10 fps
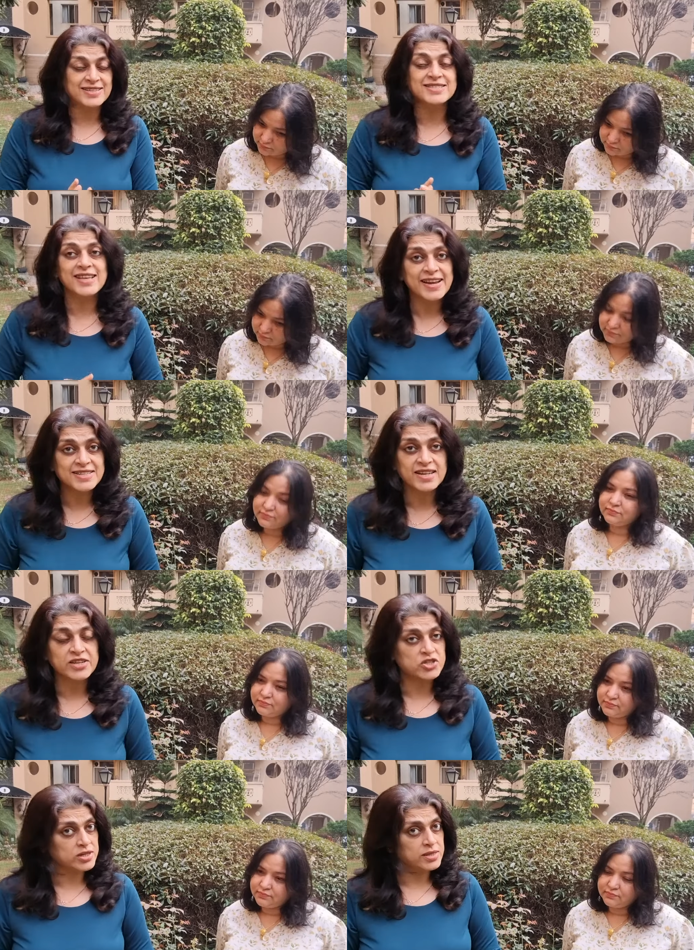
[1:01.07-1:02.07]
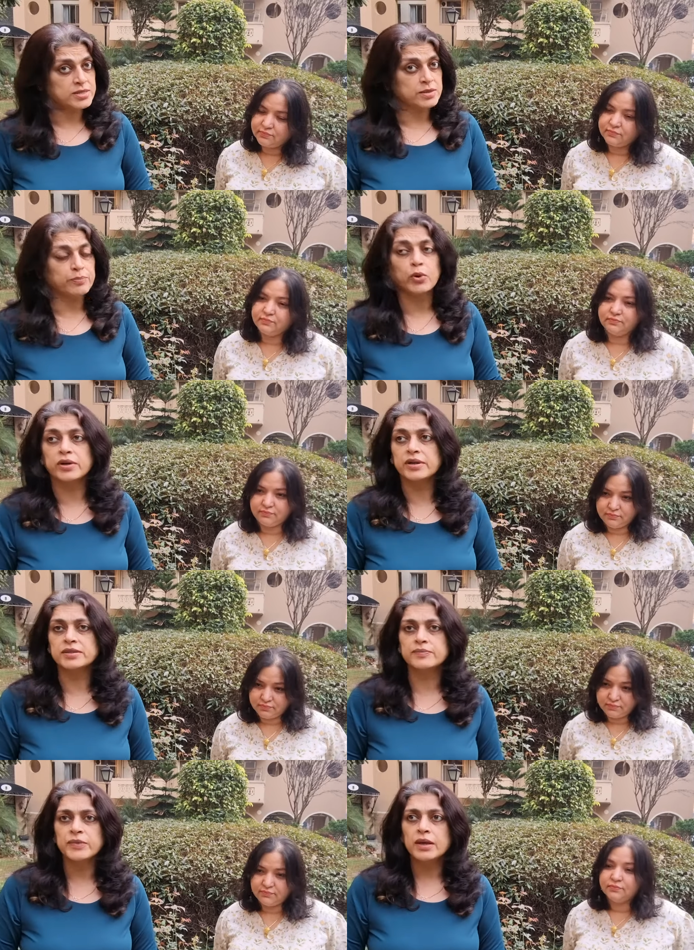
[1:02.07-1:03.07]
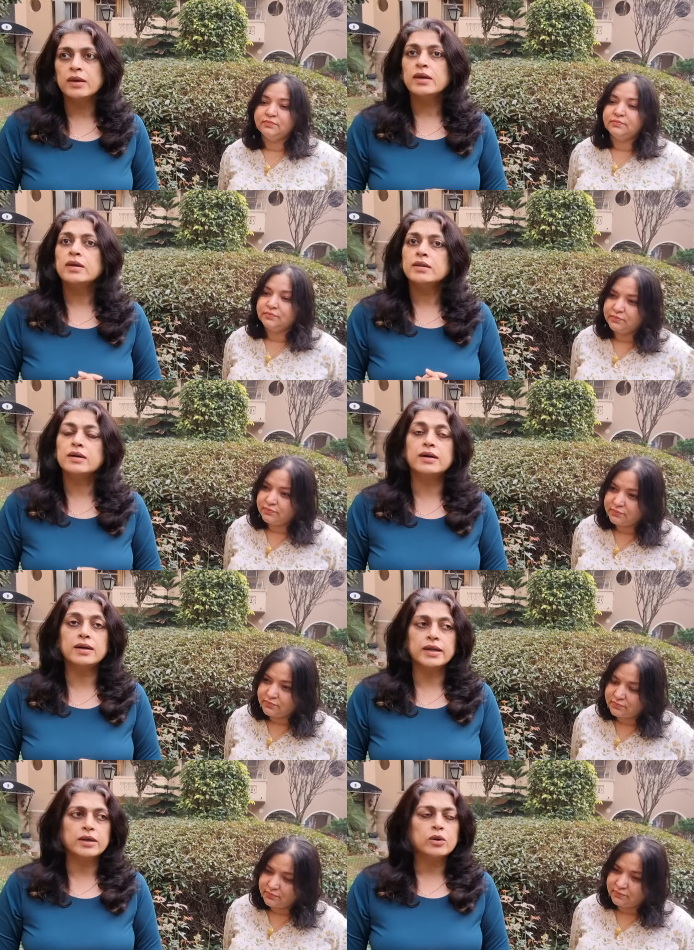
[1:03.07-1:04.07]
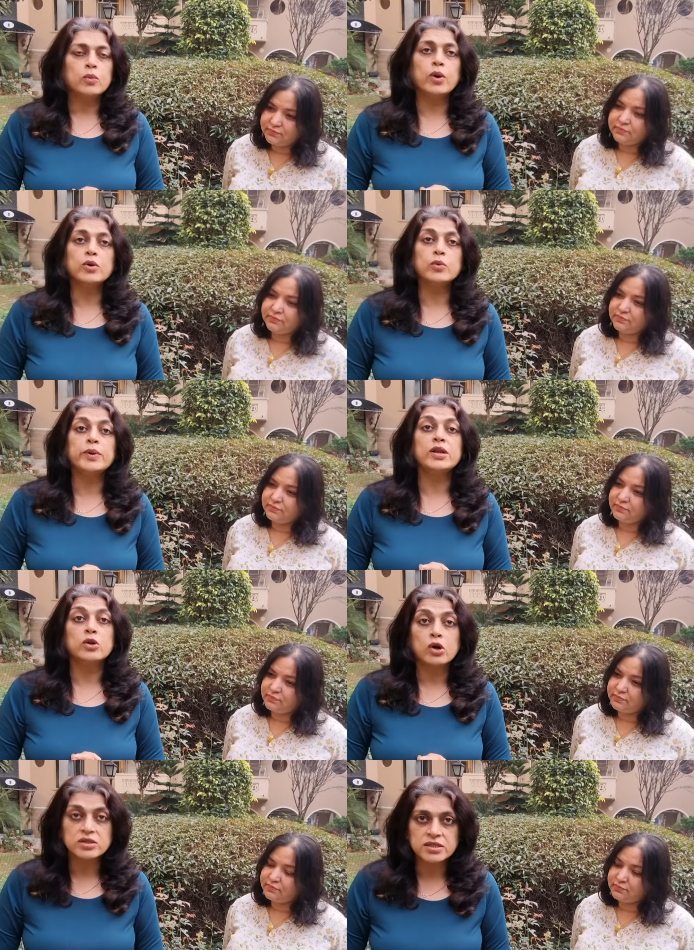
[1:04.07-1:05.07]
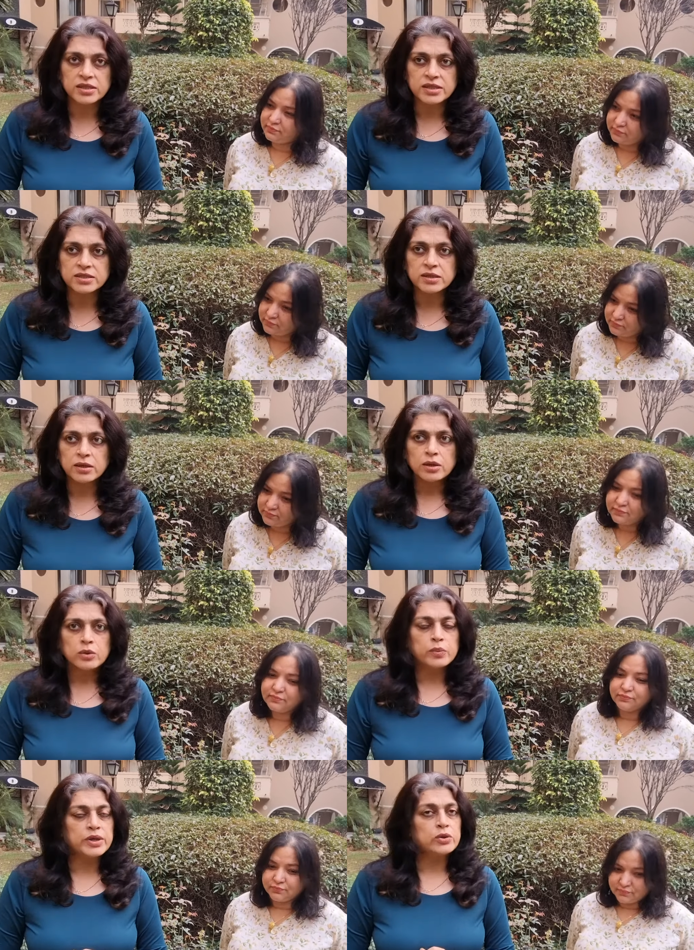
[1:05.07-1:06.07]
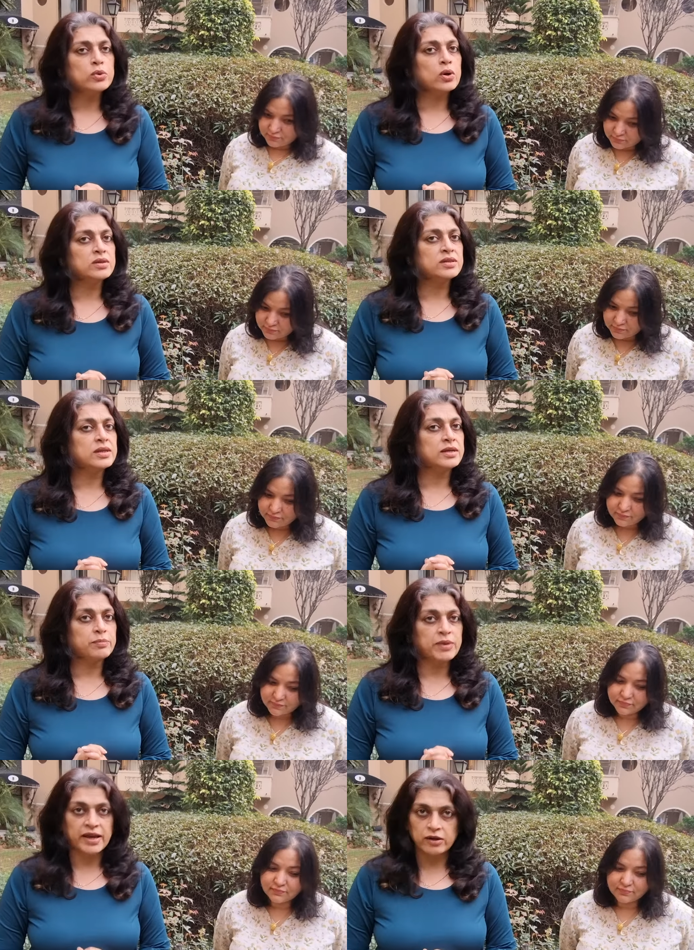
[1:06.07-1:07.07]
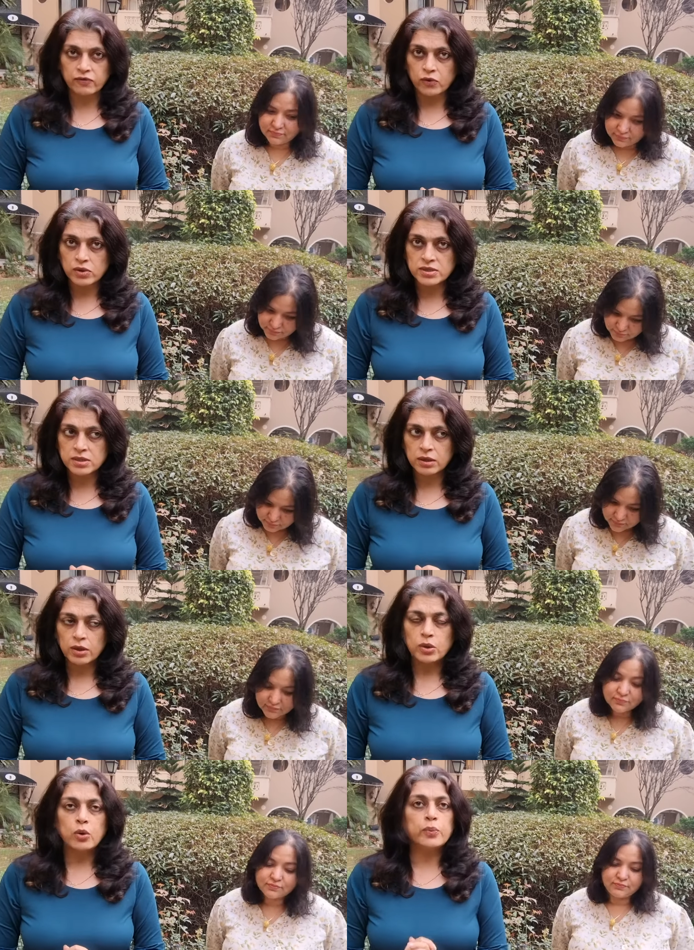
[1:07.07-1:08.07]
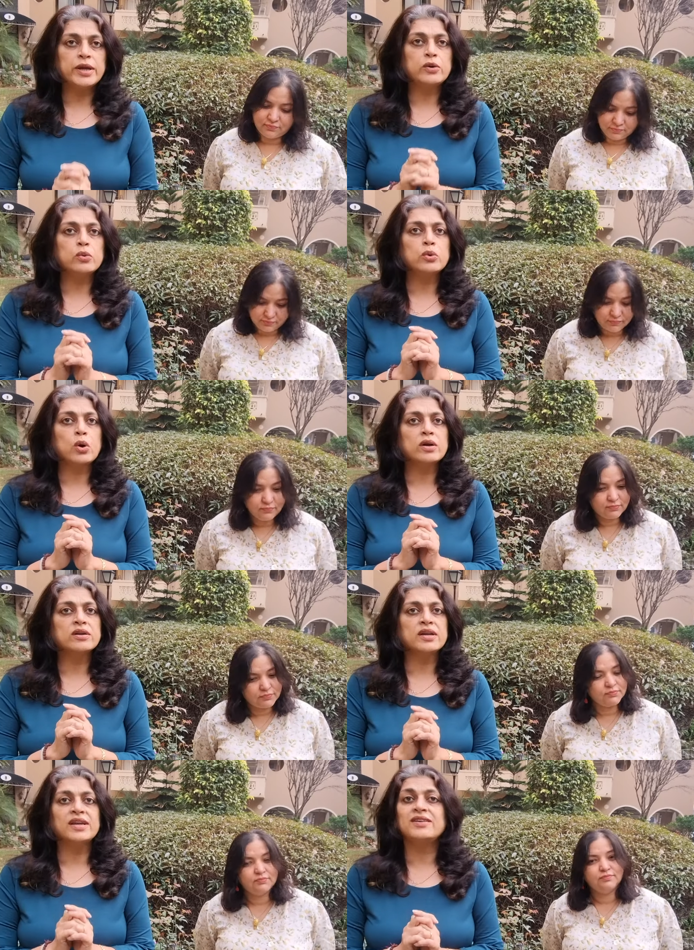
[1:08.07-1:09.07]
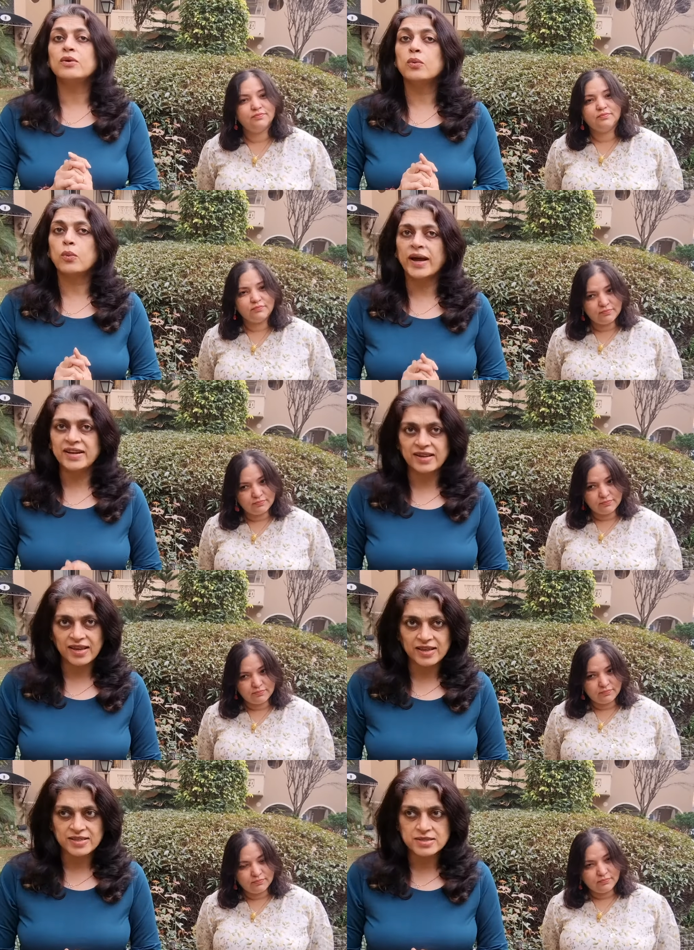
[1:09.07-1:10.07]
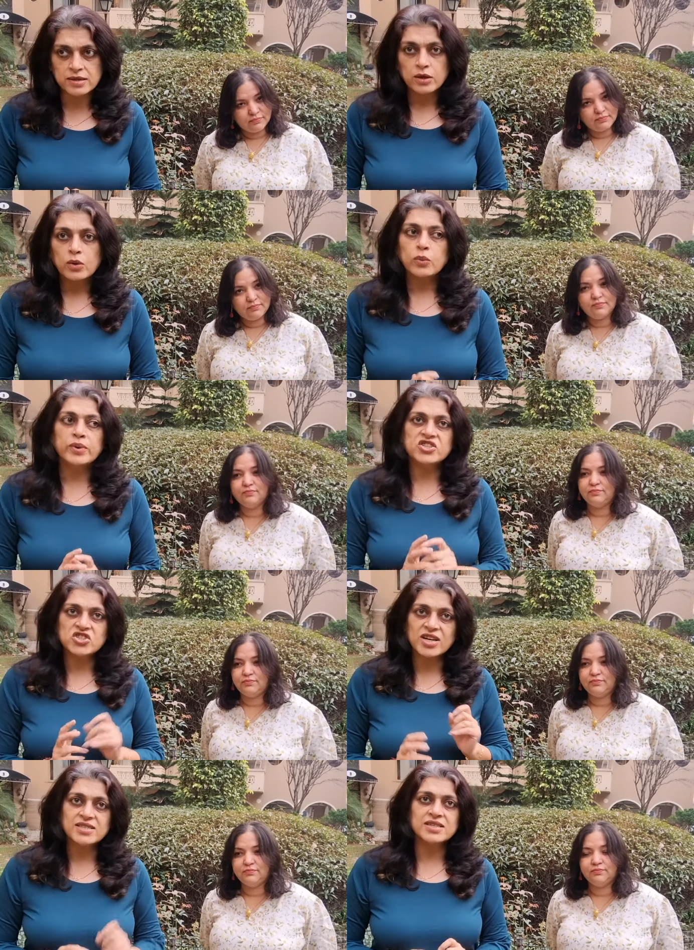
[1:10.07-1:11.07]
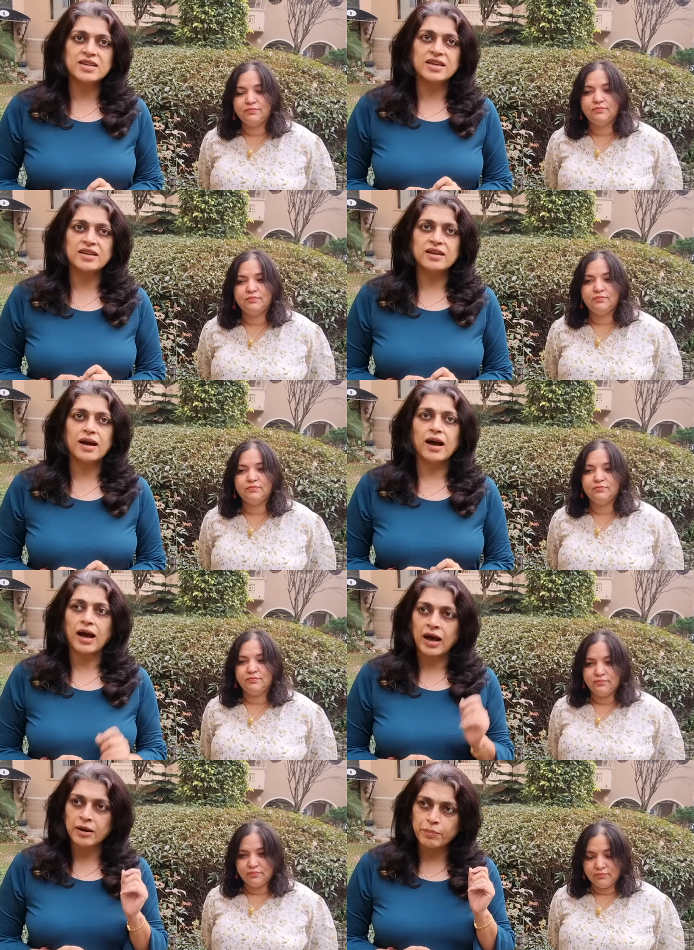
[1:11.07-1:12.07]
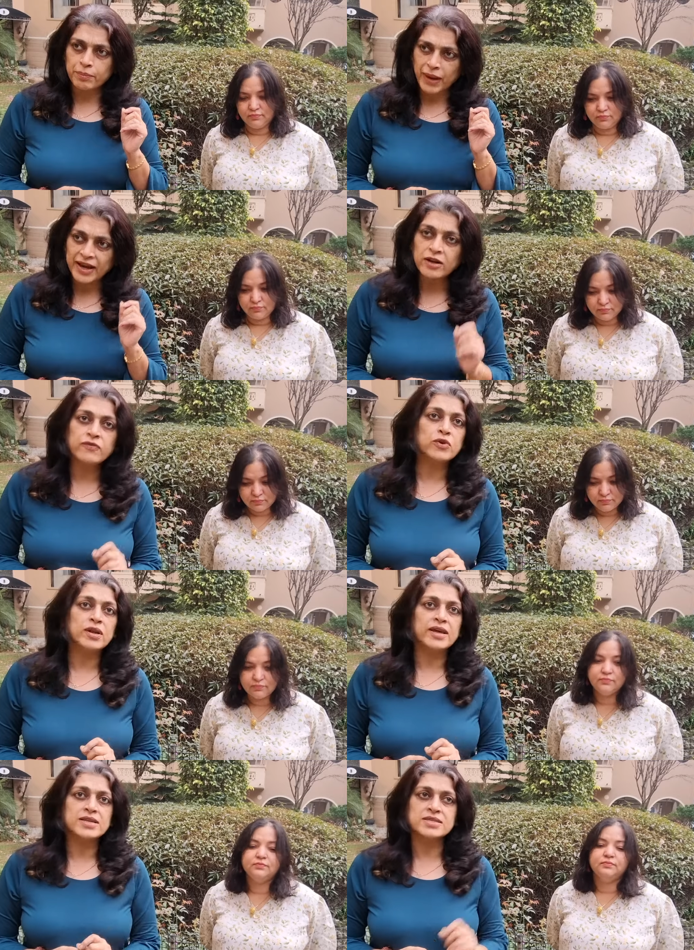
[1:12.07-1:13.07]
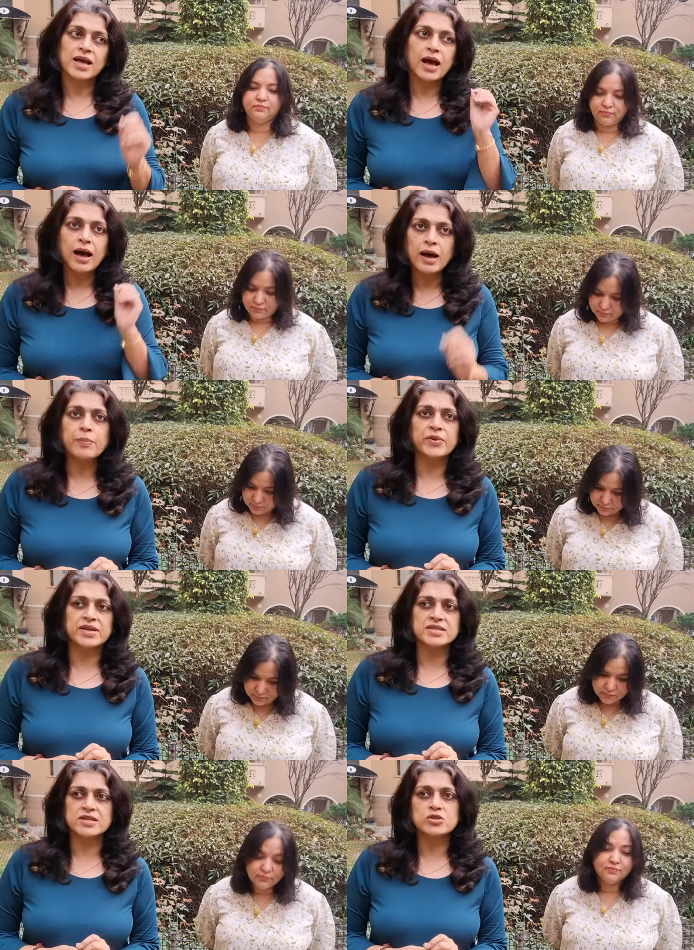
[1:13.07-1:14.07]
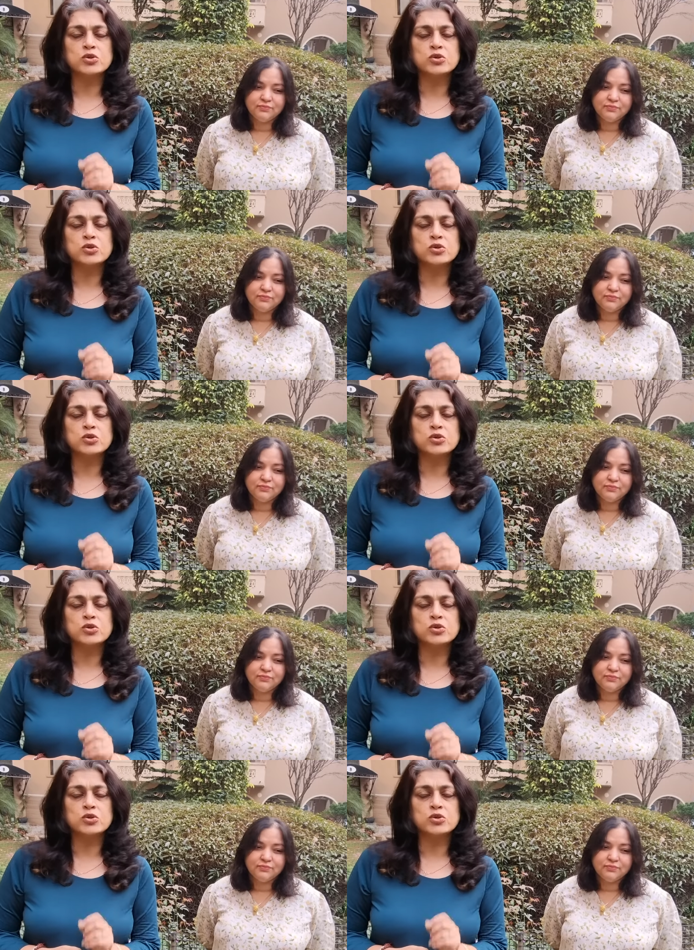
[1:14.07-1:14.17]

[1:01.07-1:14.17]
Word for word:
Speaker 1: Site selection is important. Thirdly, what do we not need? We do not need blindfolds. We do not need white canes. We just need our mindfulness, our presence